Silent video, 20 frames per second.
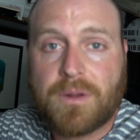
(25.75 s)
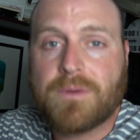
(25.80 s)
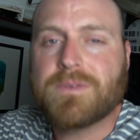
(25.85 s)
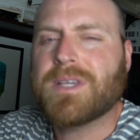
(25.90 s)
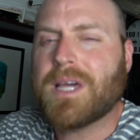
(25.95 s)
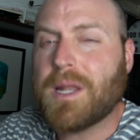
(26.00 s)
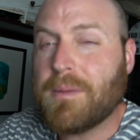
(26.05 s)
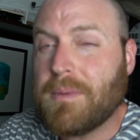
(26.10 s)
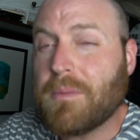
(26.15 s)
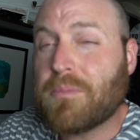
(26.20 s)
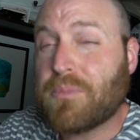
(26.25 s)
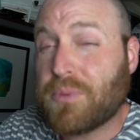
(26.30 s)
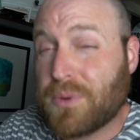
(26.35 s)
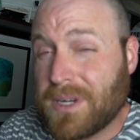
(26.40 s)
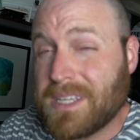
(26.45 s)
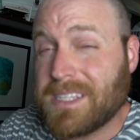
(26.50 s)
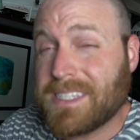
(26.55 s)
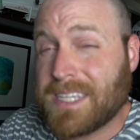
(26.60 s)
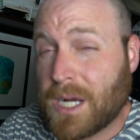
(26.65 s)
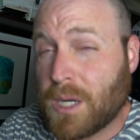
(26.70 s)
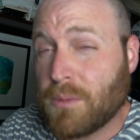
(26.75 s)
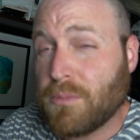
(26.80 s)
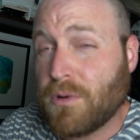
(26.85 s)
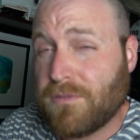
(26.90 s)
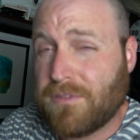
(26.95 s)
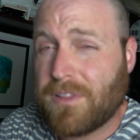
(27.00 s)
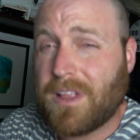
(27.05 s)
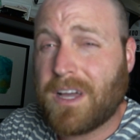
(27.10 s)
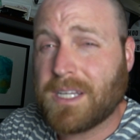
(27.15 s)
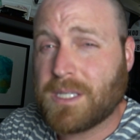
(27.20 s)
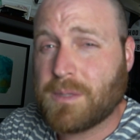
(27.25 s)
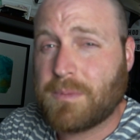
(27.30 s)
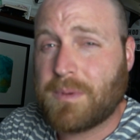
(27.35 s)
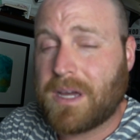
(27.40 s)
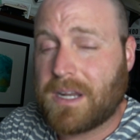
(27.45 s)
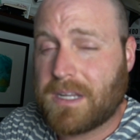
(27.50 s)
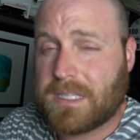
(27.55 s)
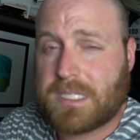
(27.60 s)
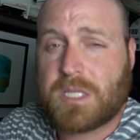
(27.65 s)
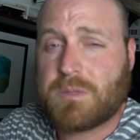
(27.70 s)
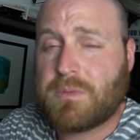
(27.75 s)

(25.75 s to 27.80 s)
It was gonna be a pretty terrible vlog, to be honest.